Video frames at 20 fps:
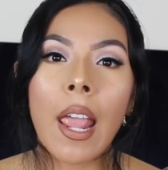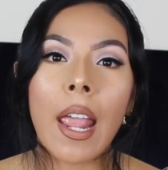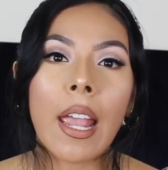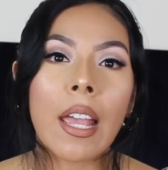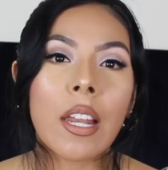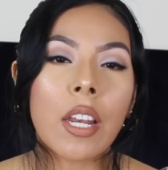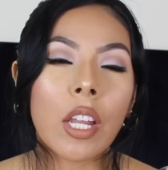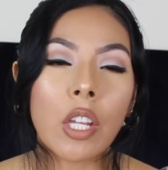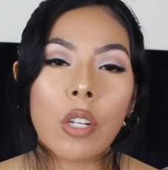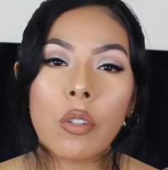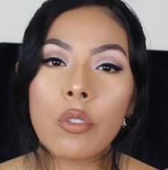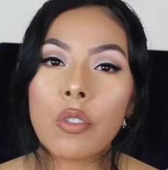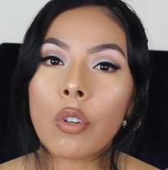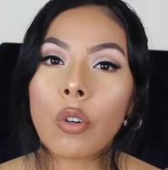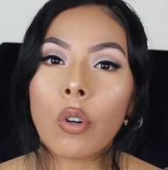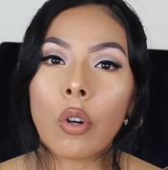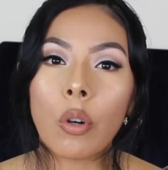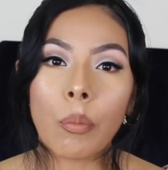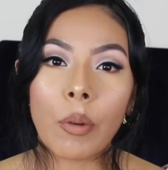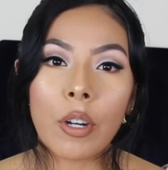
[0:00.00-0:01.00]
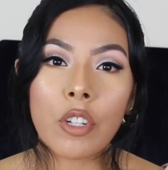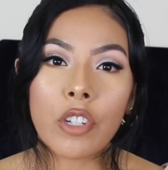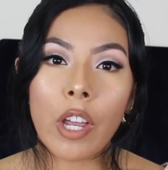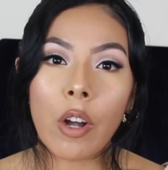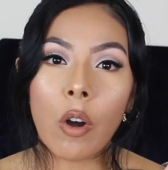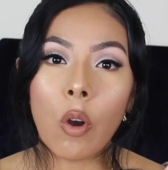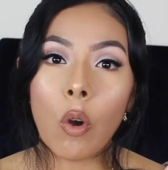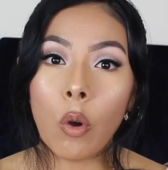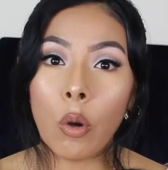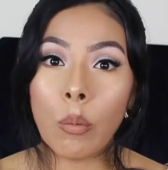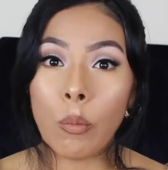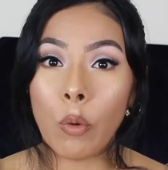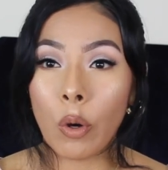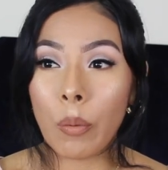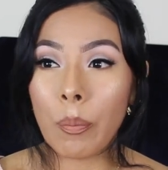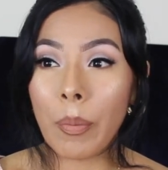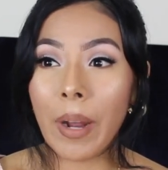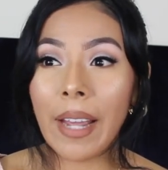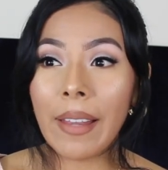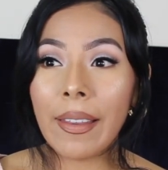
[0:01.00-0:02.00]
and use your own brush at home
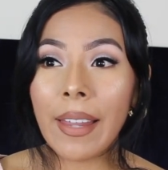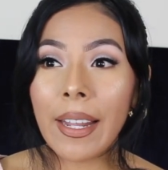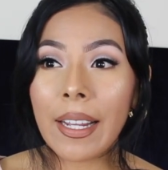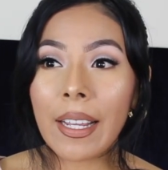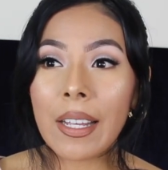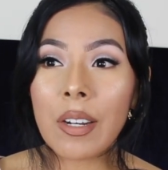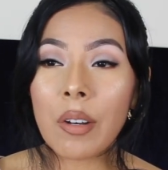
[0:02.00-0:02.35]
or buy like